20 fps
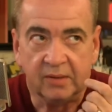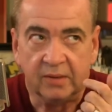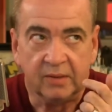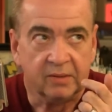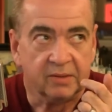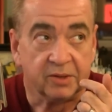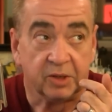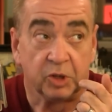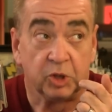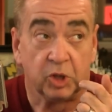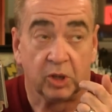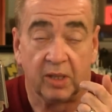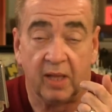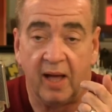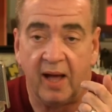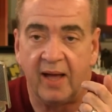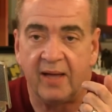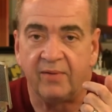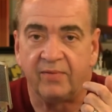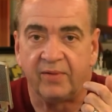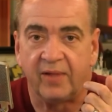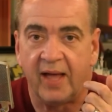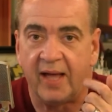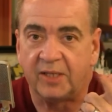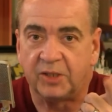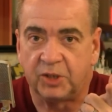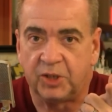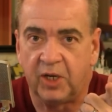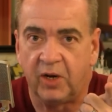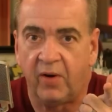July of
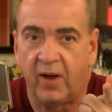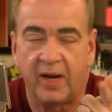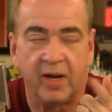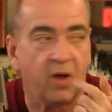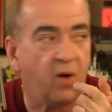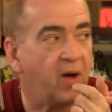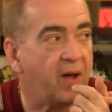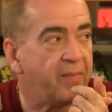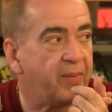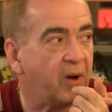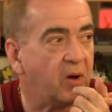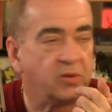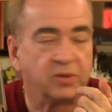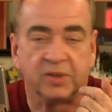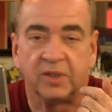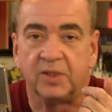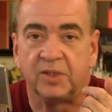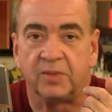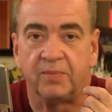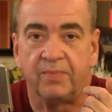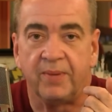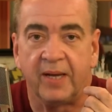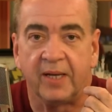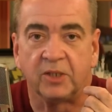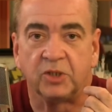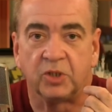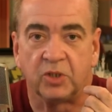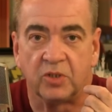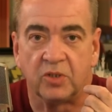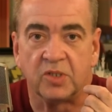last year, I know I posted some
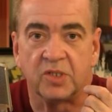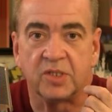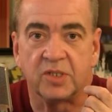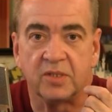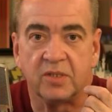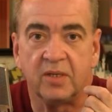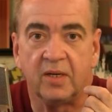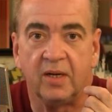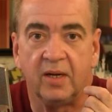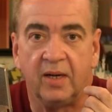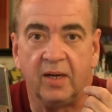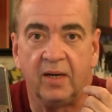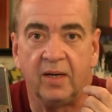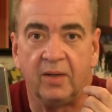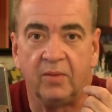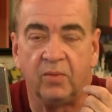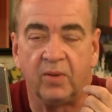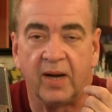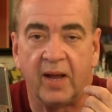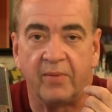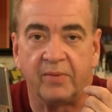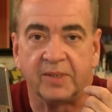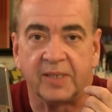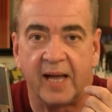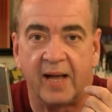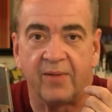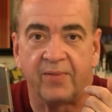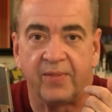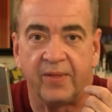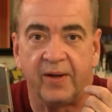pictures when I was
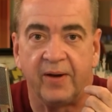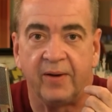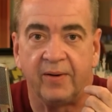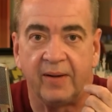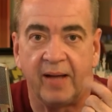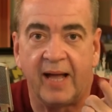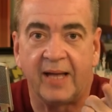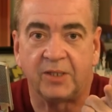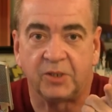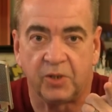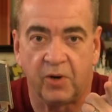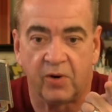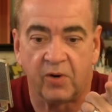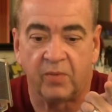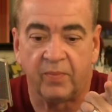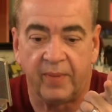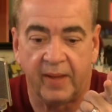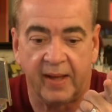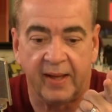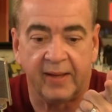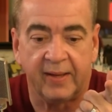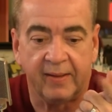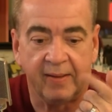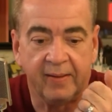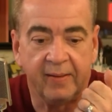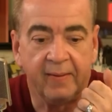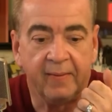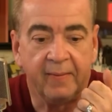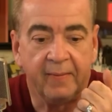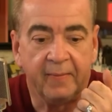out there at Turtle Bay
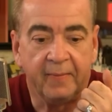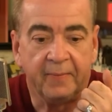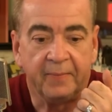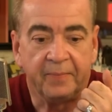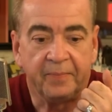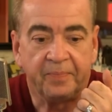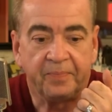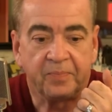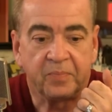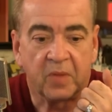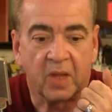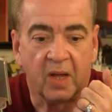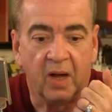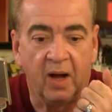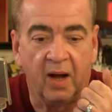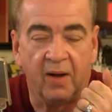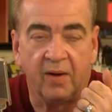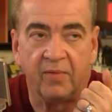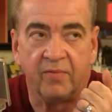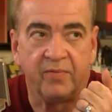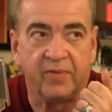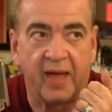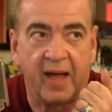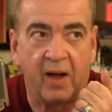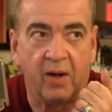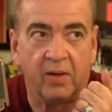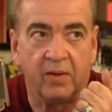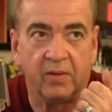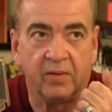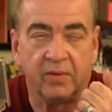of
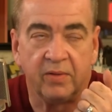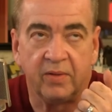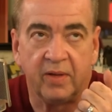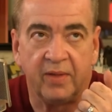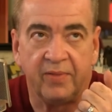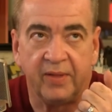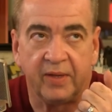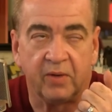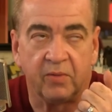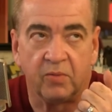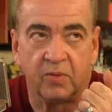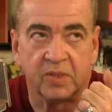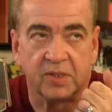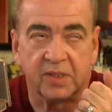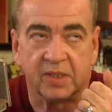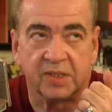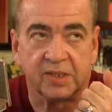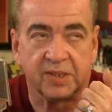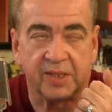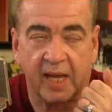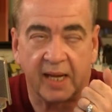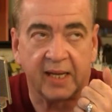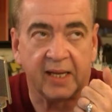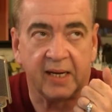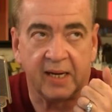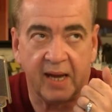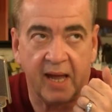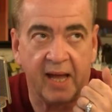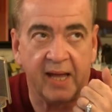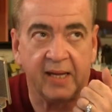that. I think it was the
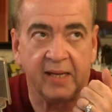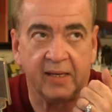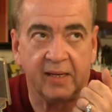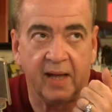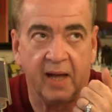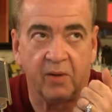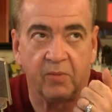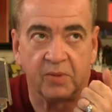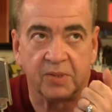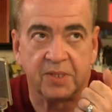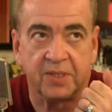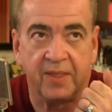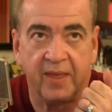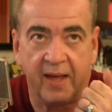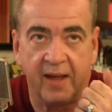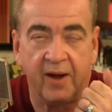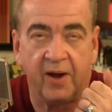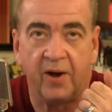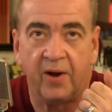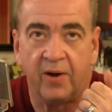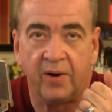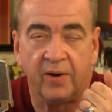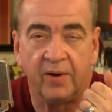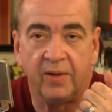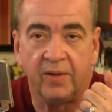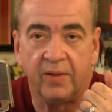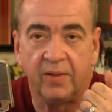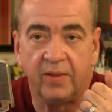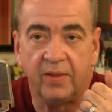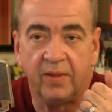second night I was there.
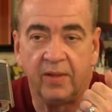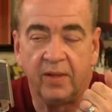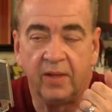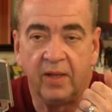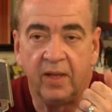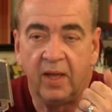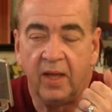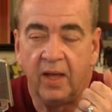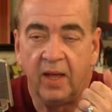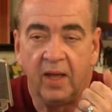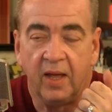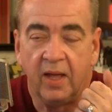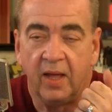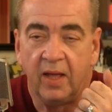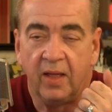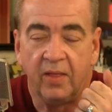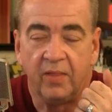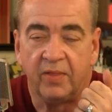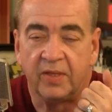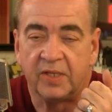The